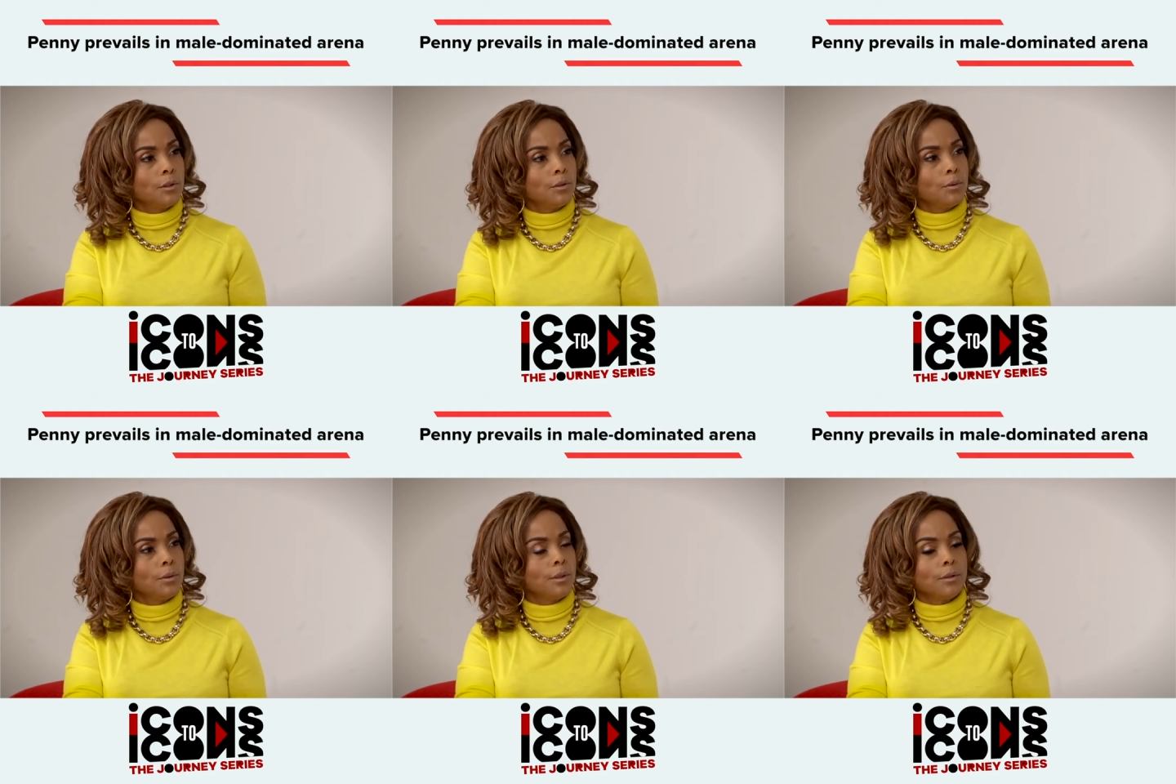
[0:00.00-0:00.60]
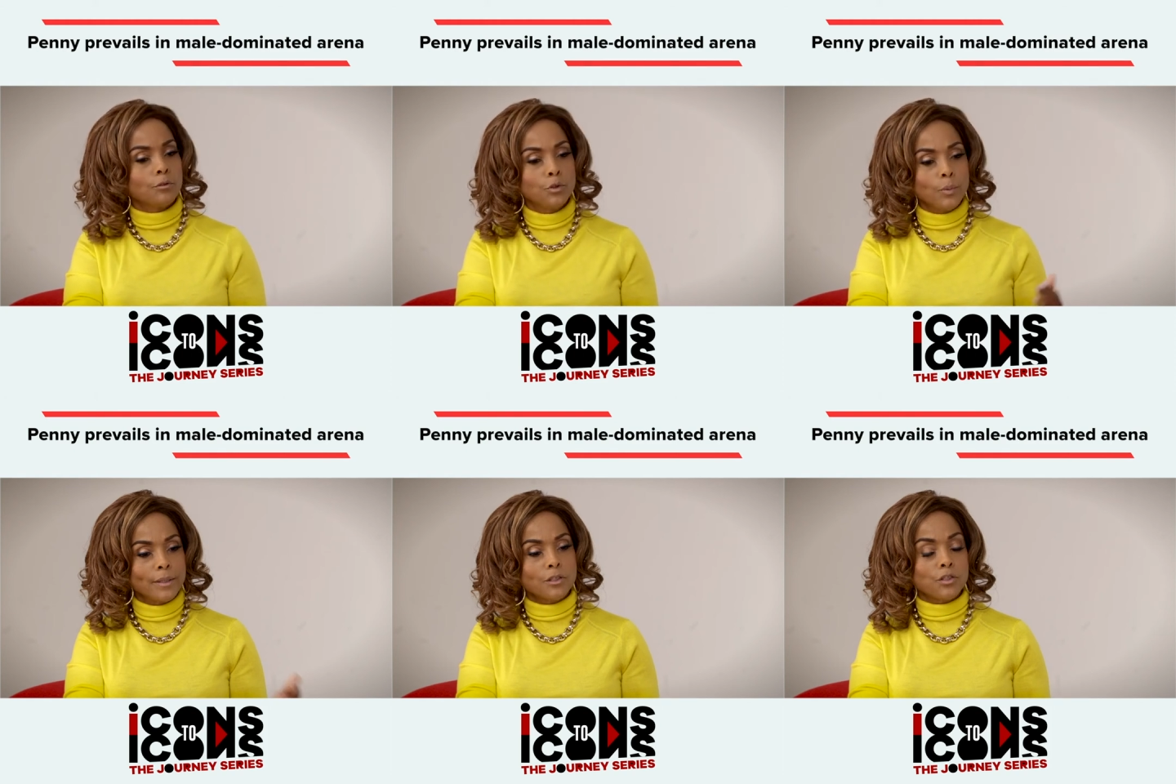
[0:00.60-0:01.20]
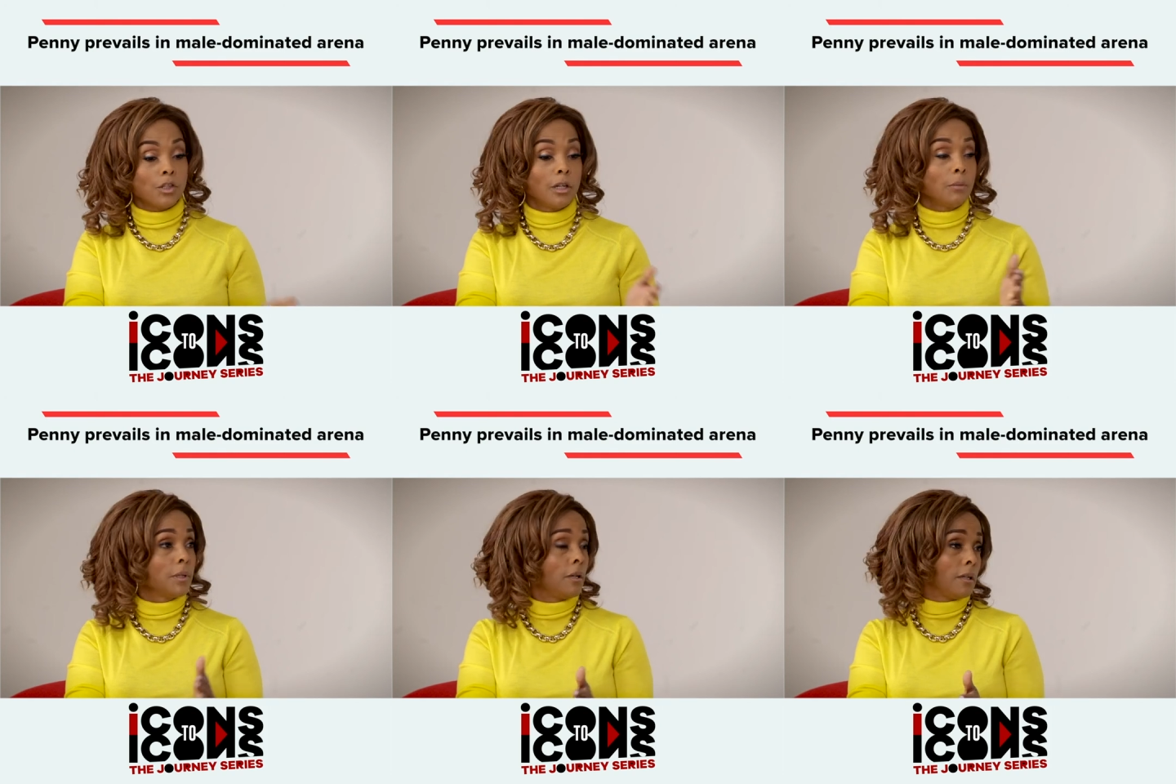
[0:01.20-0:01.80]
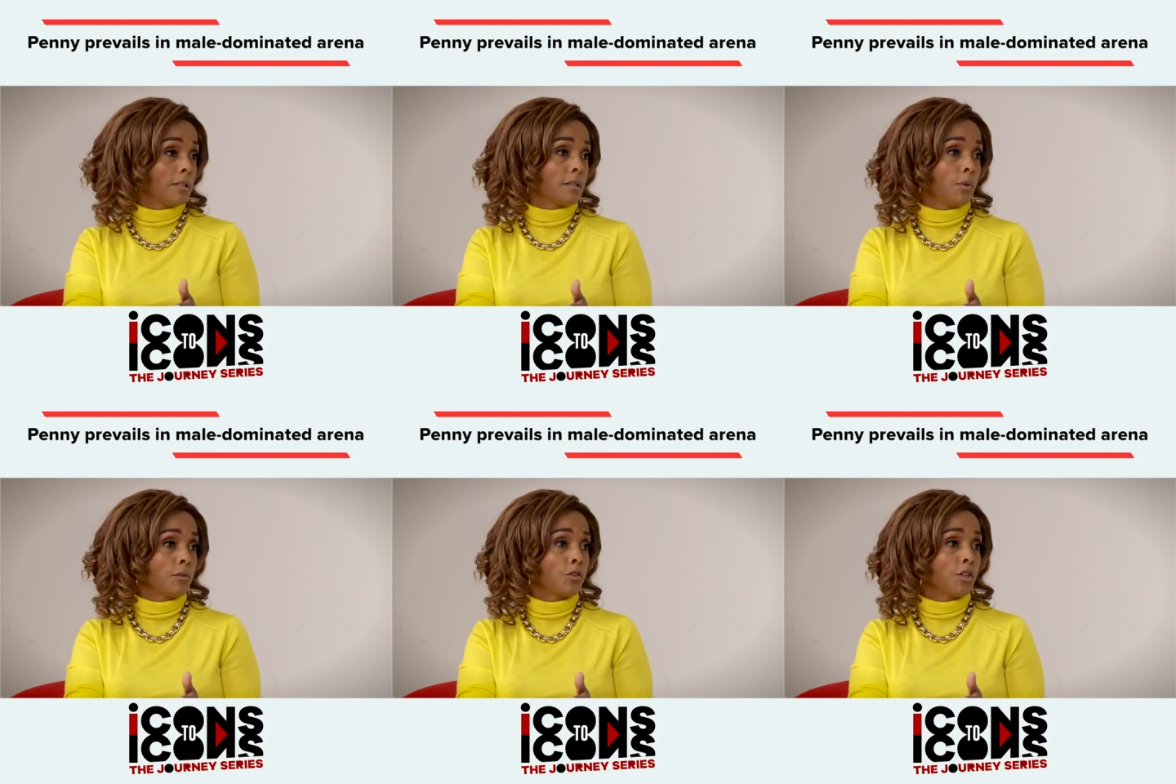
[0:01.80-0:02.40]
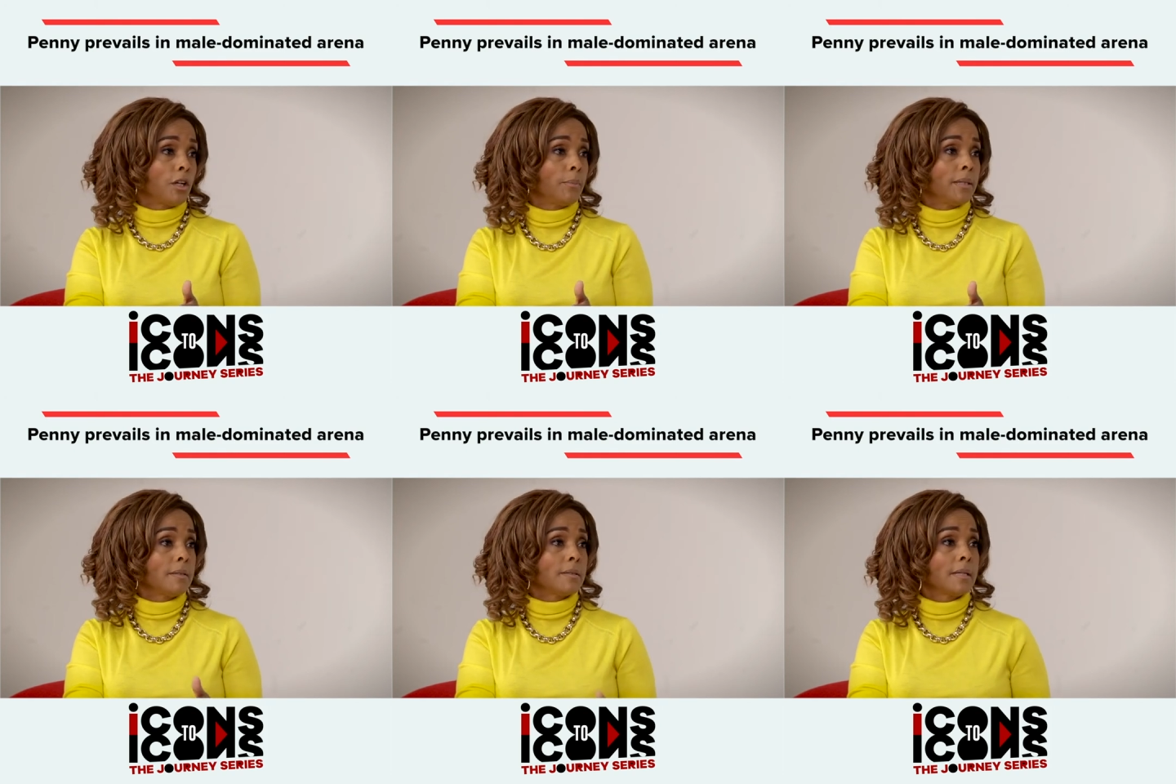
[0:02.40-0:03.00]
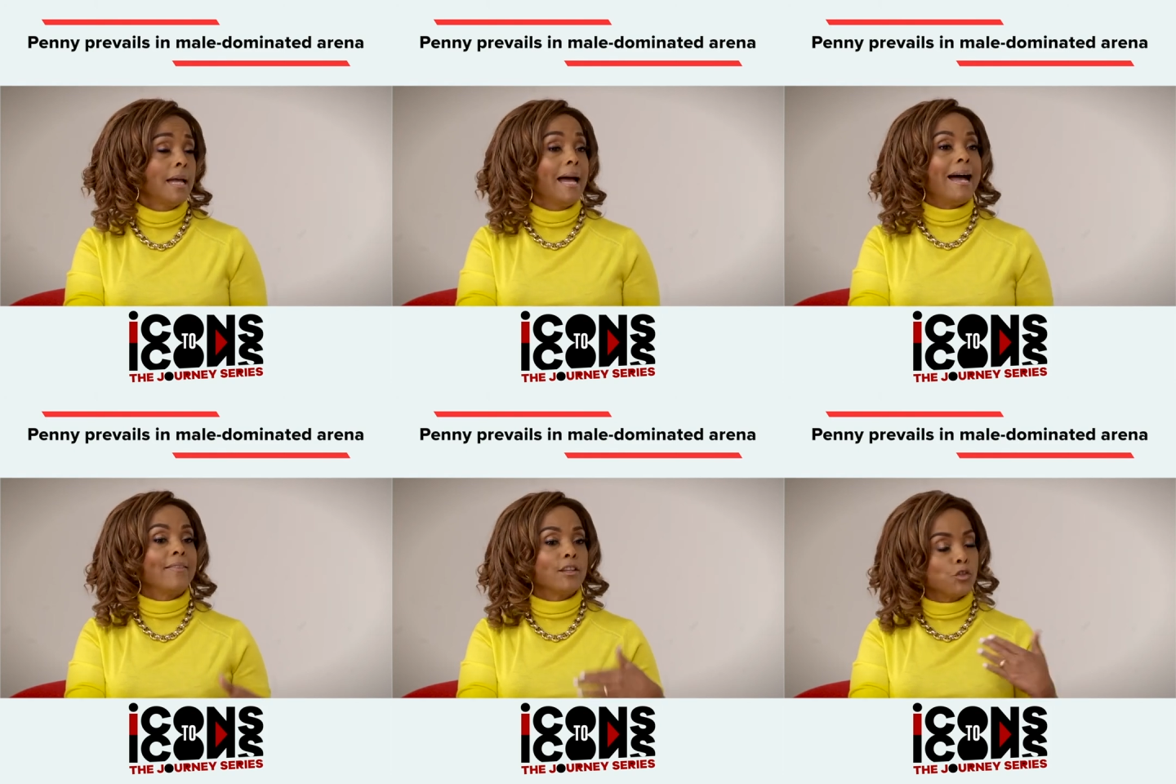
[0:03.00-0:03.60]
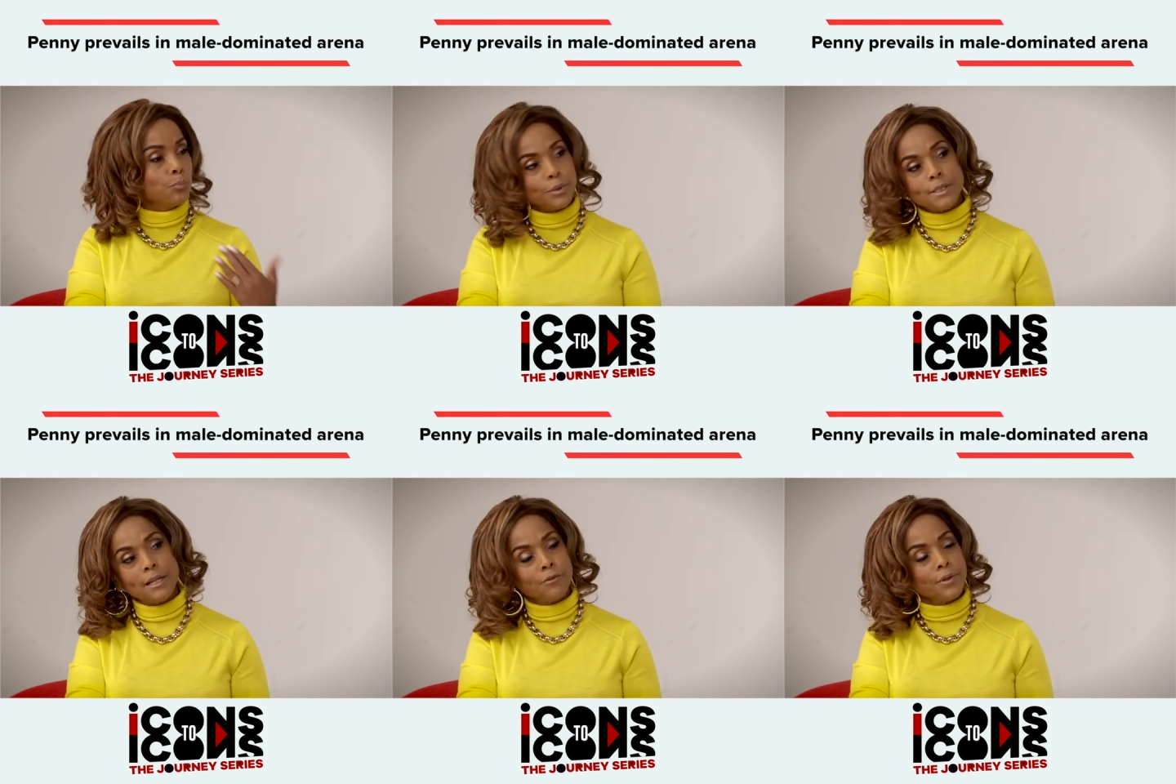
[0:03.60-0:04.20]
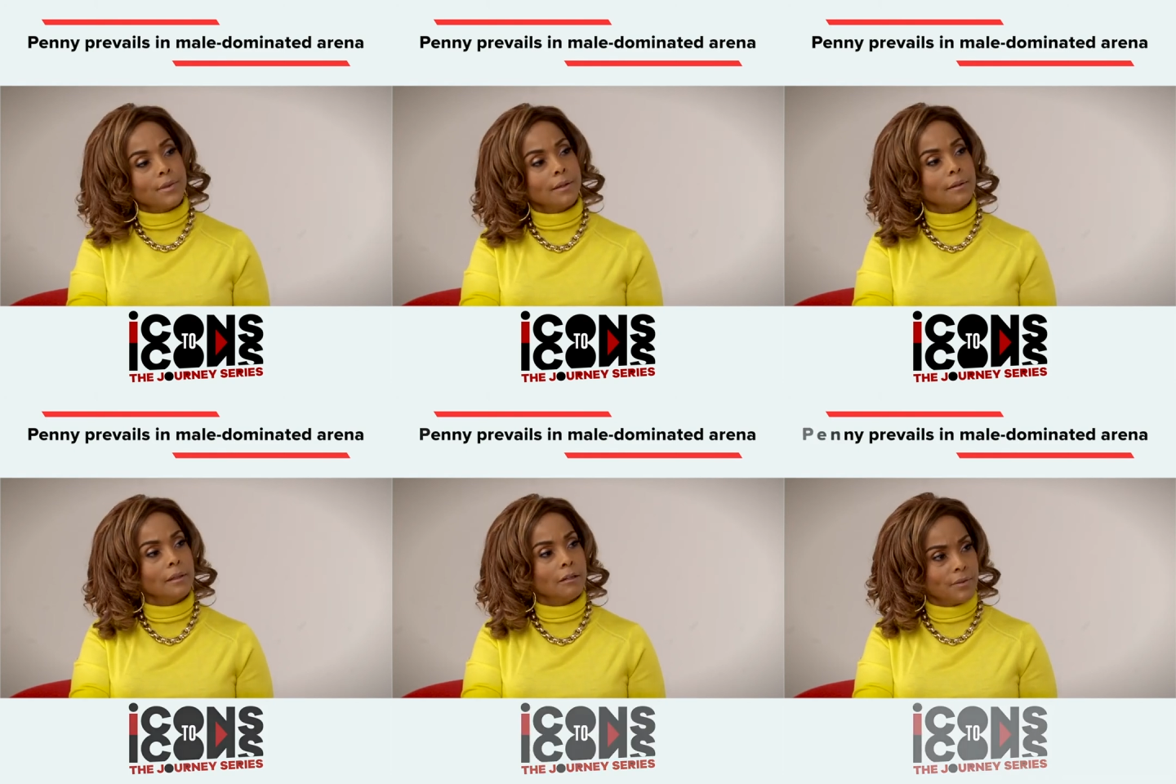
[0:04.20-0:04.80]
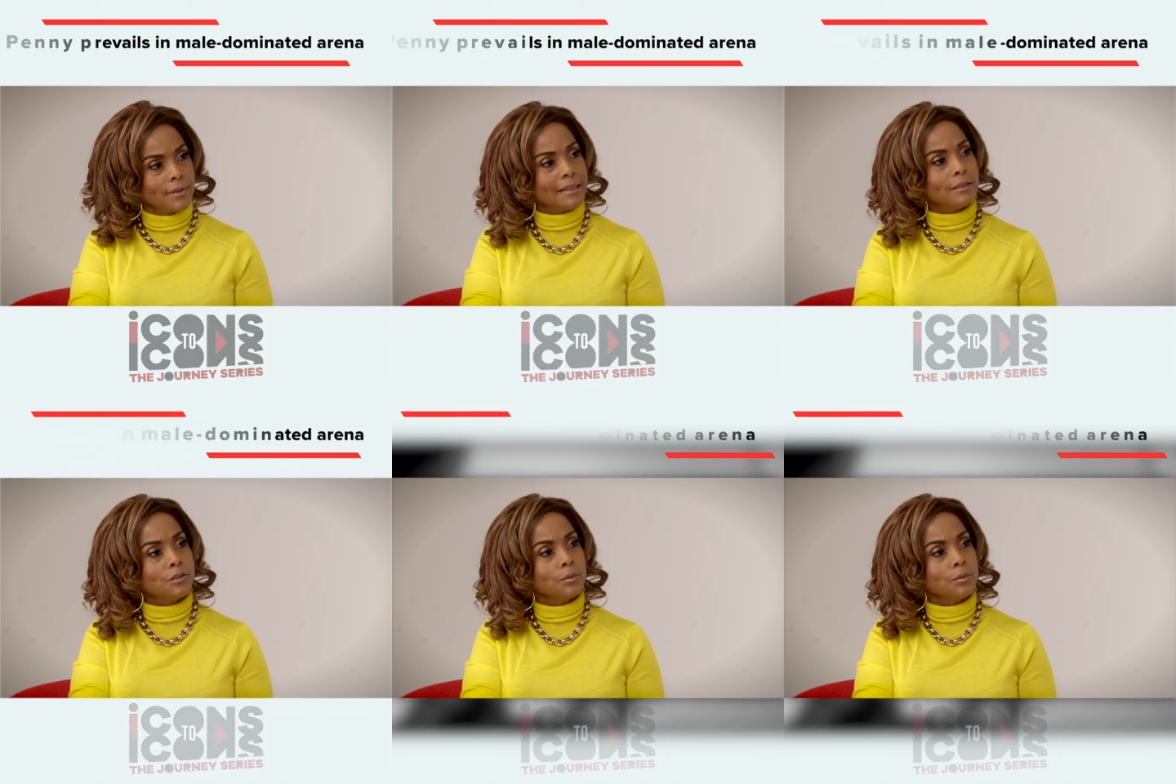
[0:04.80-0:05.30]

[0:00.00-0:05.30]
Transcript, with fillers: You know, you're, you're doing this job regardless of what the job is, and that you put everything, everything